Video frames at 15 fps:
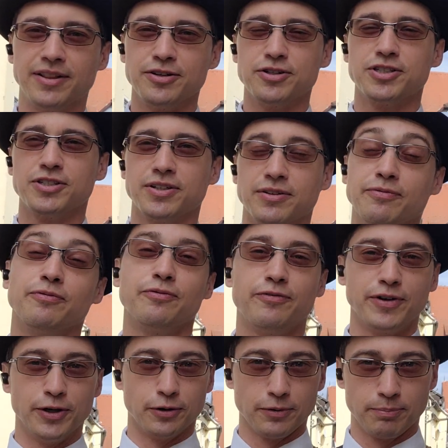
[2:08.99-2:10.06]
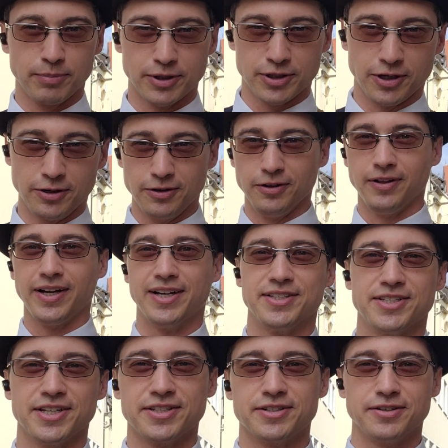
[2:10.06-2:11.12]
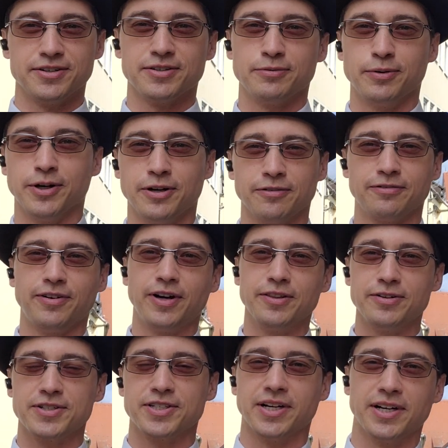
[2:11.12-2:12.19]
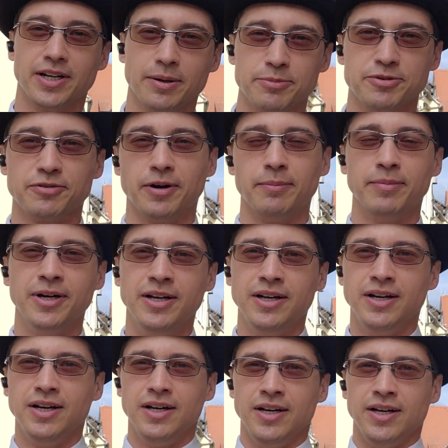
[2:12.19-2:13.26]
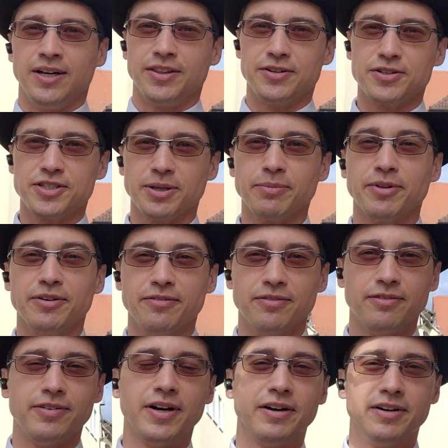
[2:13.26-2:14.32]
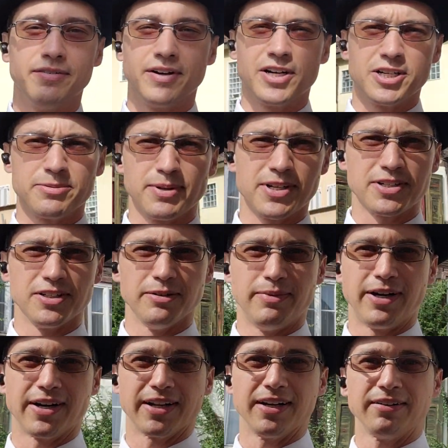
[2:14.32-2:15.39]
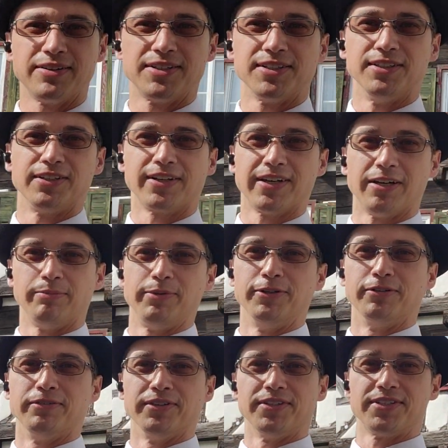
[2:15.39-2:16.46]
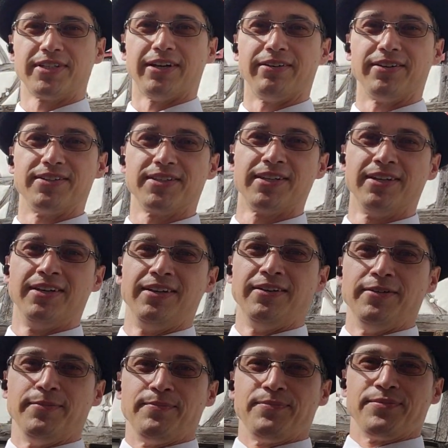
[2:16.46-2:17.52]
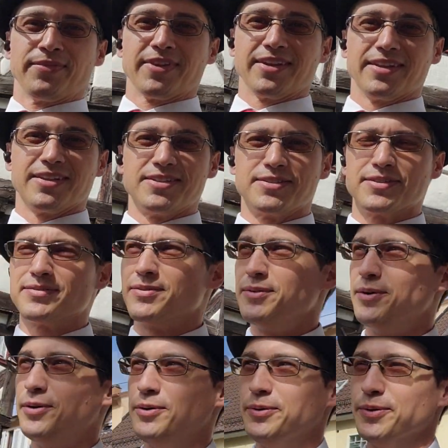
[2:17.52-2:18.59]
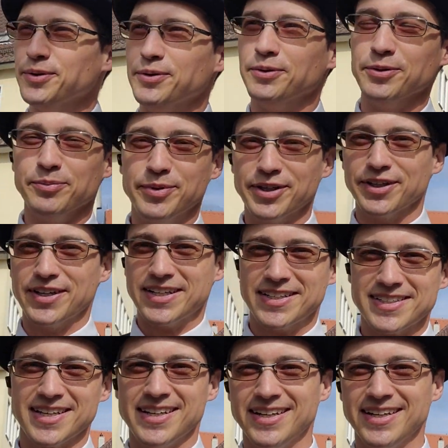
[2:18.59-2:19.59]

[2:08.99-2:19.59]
There's your paternal ancestors, where your father's side comes from. There's something very, very special about it. I mean, look at how beautiful this town is. These old buildings.